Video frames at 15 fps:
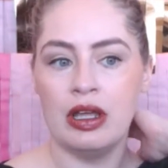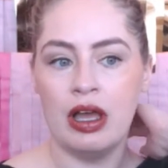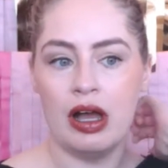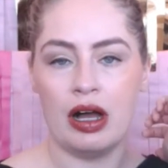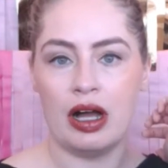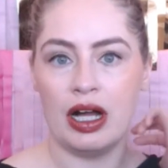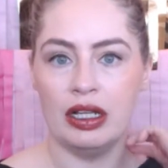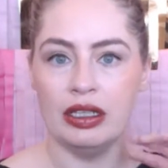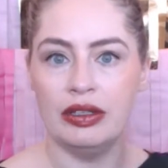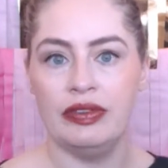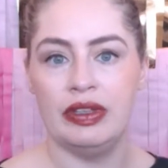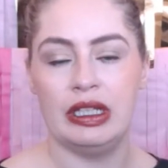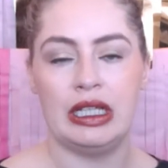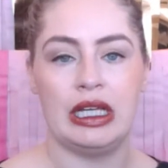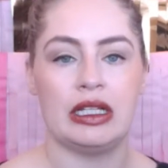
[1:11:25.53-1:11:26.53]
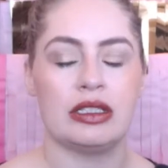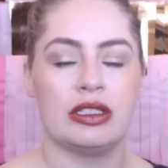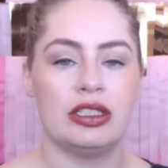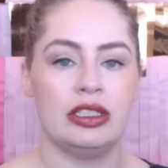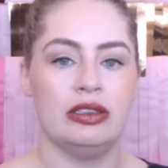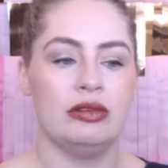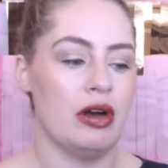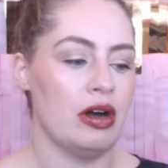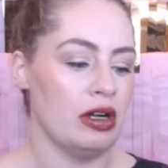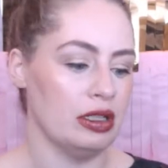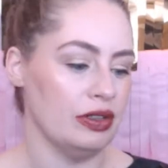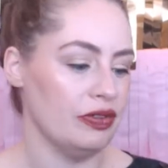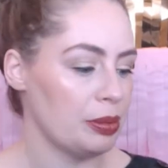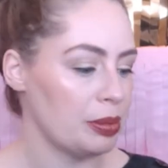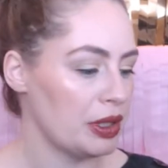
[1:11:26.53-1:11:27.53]
all of the links to all of
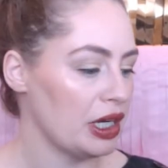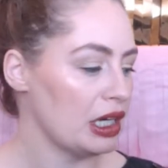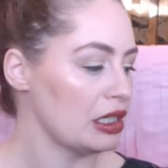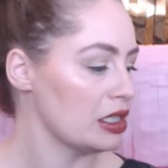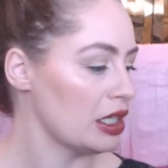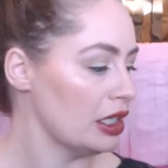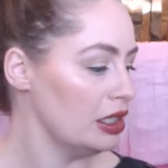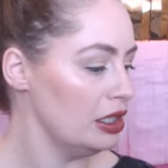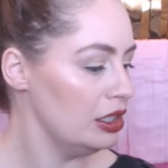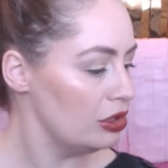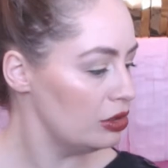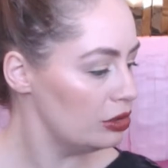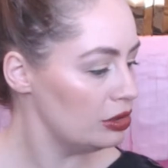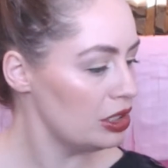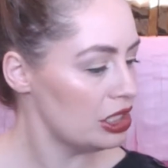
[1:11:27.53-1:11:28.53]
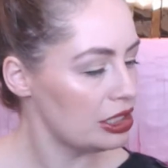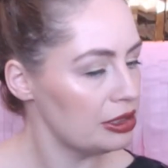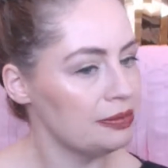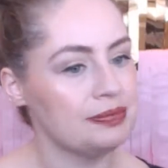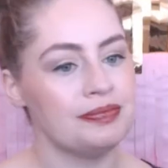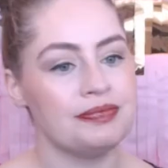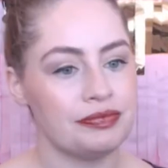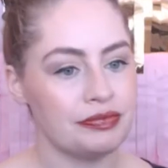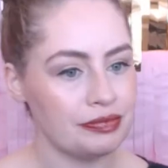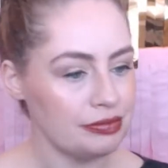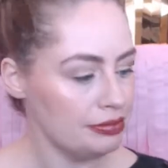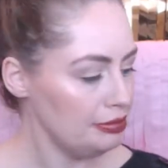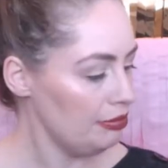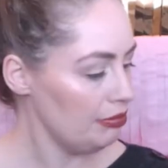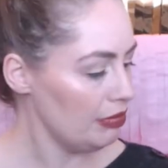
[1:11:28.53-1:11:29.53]
the products I used.
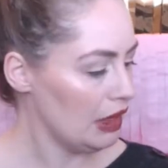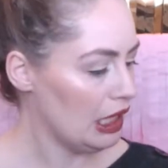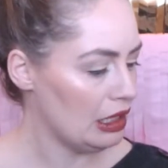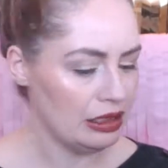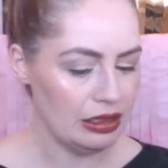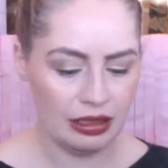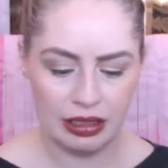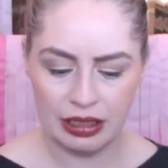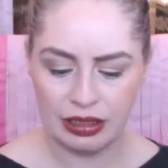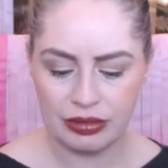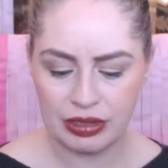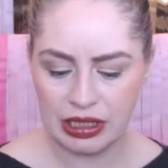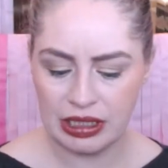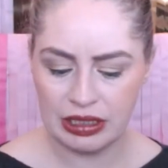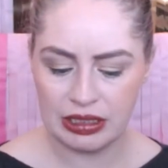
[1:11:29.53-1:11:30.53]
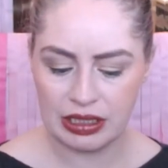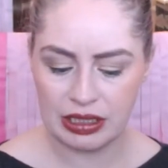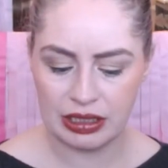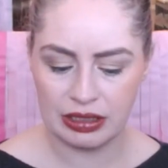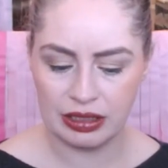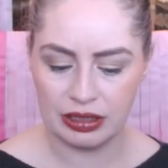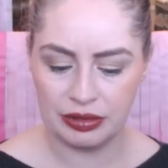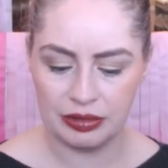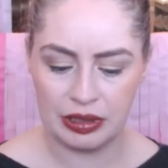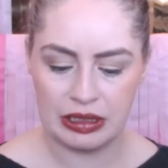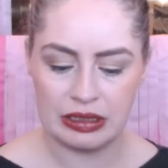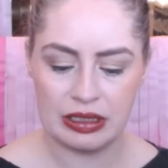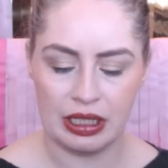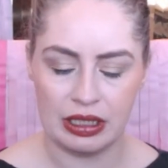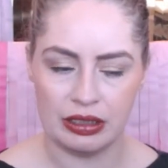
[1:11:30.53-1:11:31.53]
Did I use any discontinued ones?
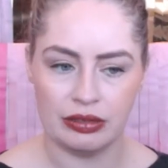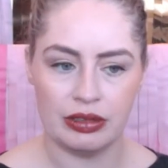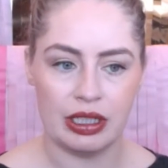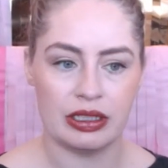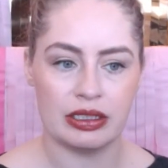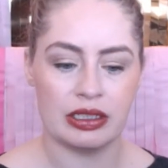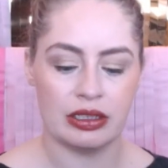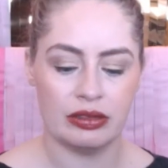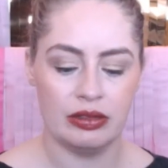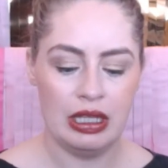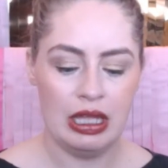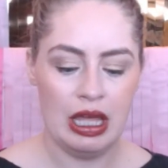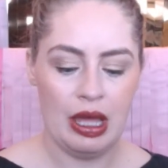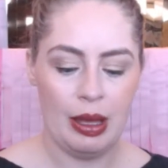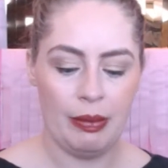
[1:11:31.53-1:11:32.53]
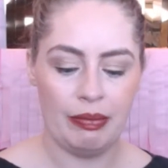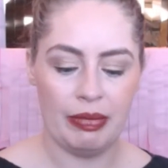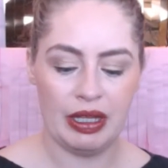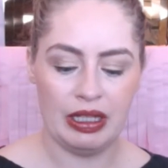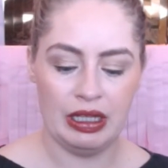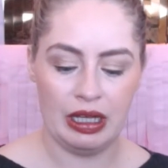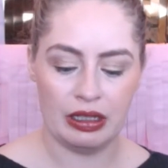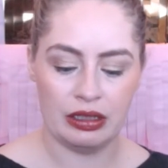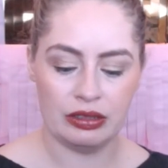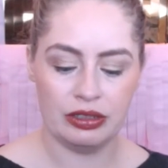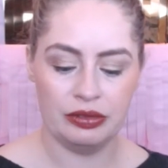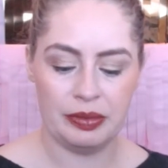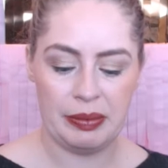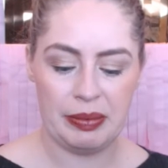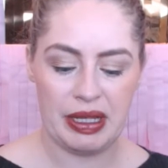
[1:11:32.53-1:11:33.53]
I don't think so. But yeah, I'll do
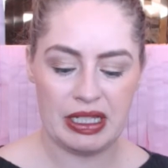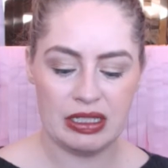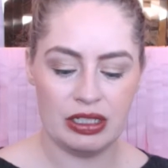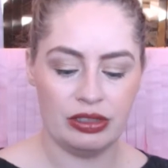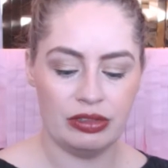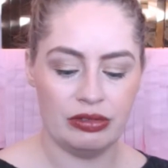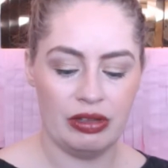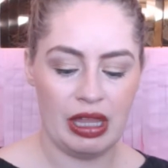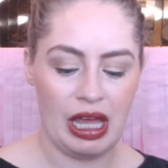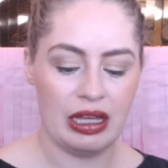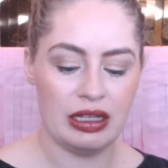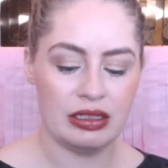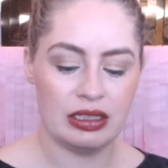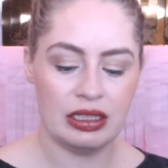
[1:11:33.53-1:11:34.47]
my best to do that.